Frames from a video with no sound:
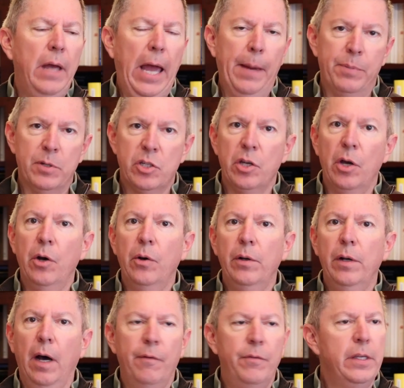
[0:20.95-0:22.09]
episode
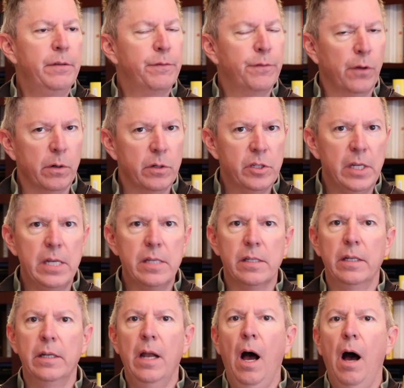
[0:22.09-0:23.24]
of the first
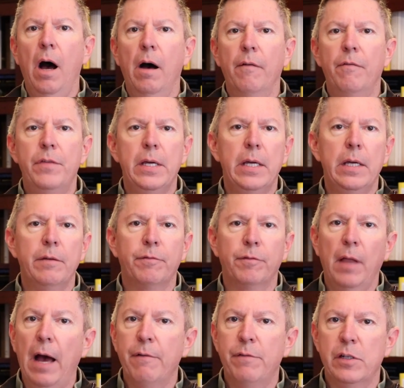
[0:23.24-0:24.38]
season of the
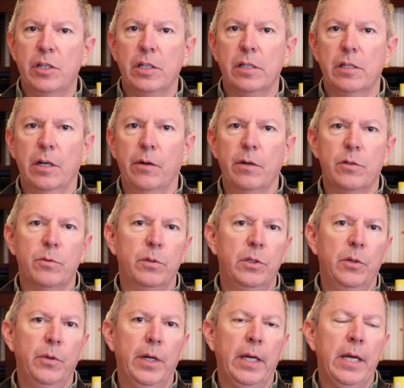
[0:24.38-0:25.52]
fly fishing series we're
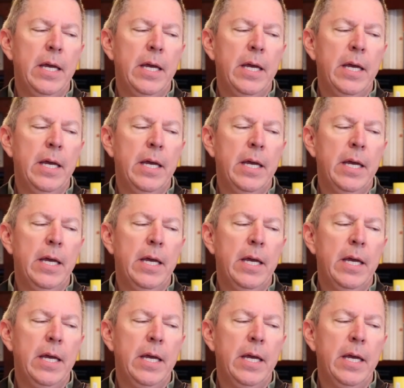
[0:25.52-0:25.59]
doing.